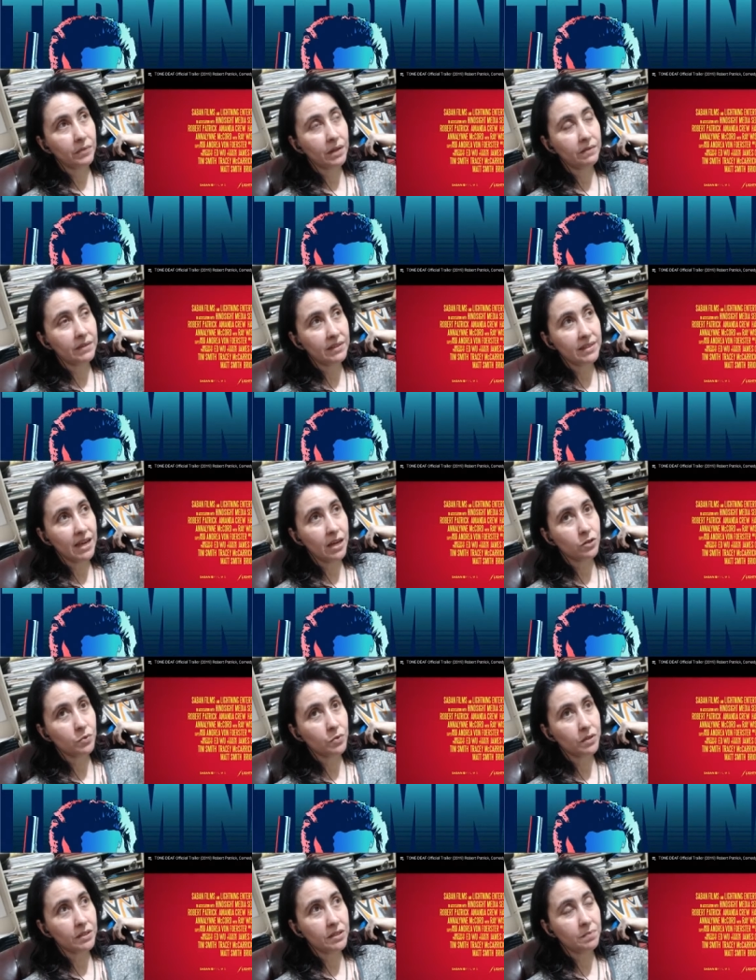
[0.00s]
this house
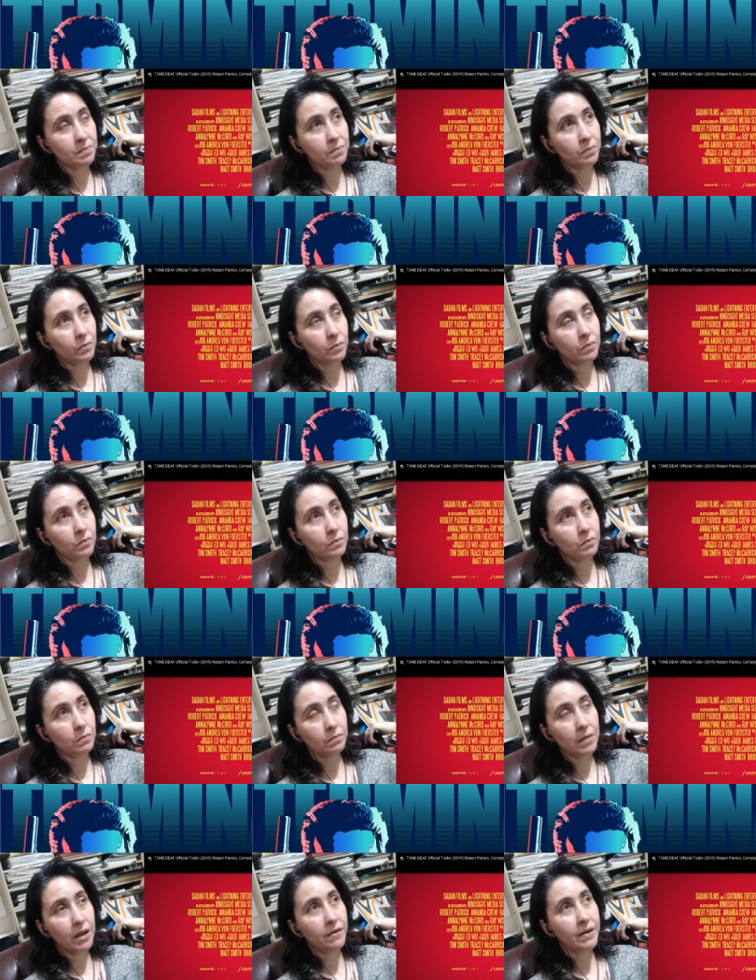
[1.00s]
where this
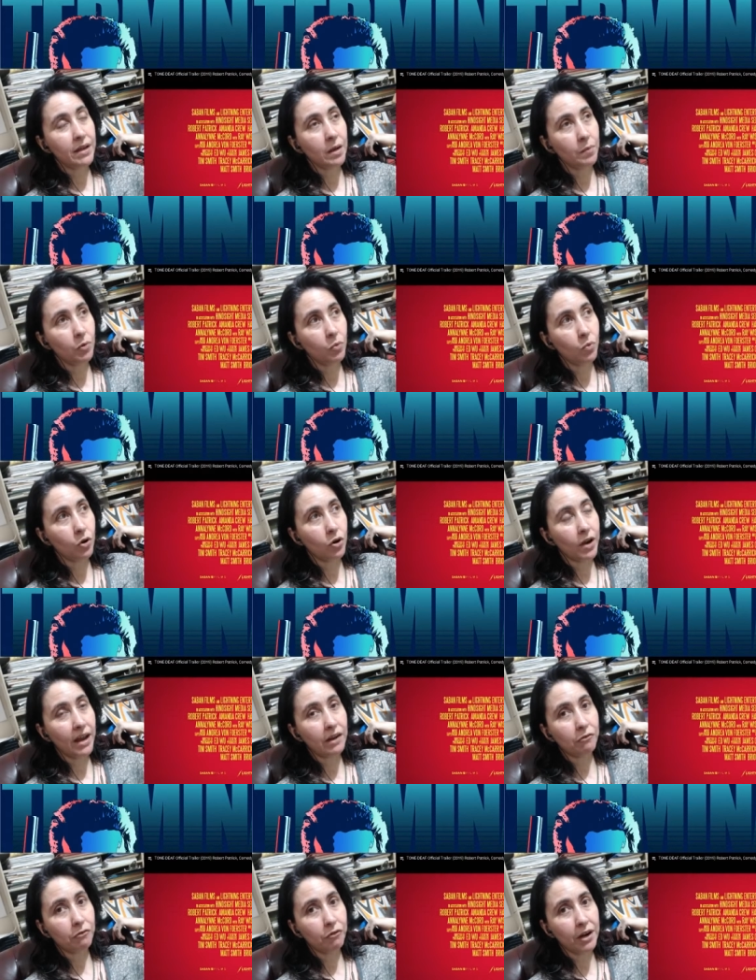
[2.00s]
married couple were
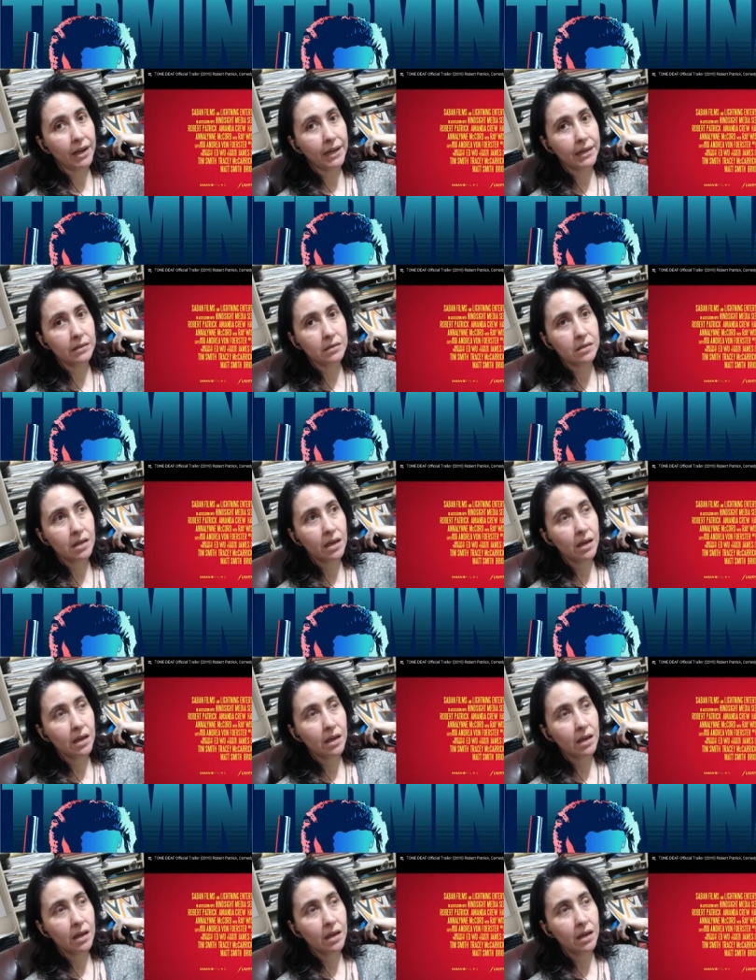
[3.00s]
and a friend,